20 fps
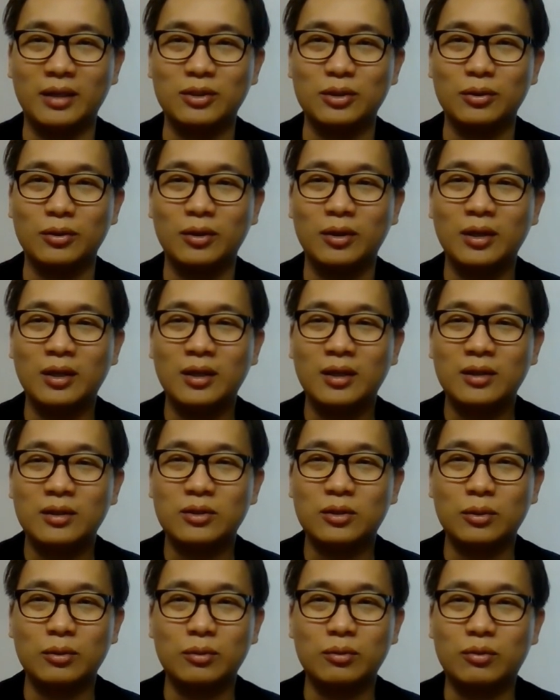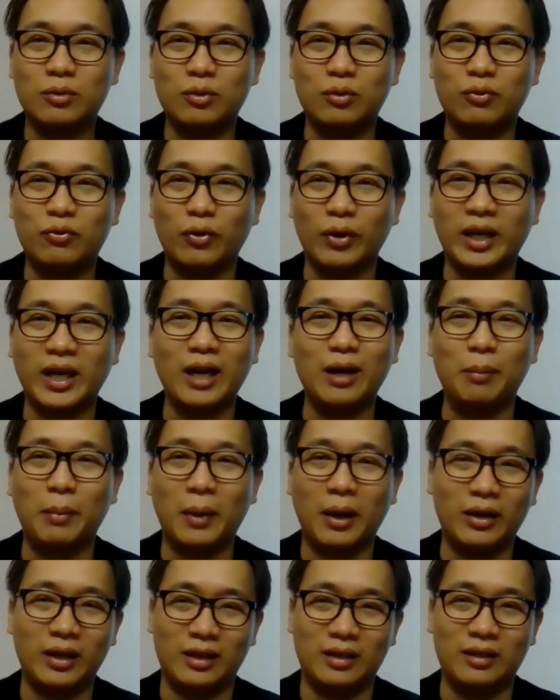So forget
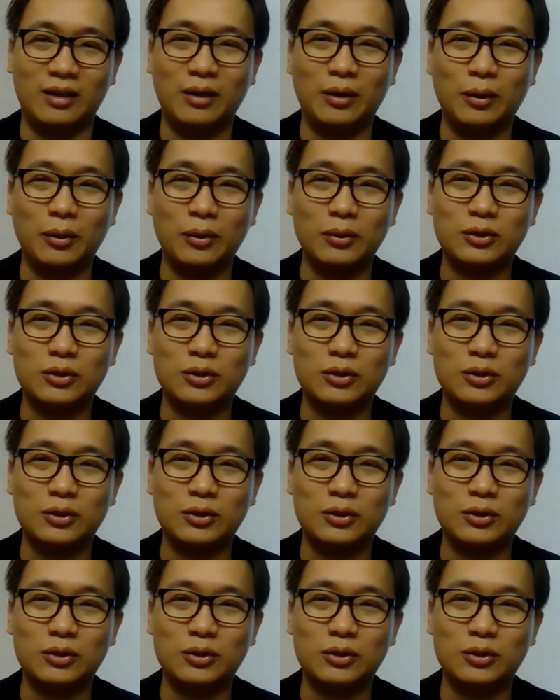about it, you know.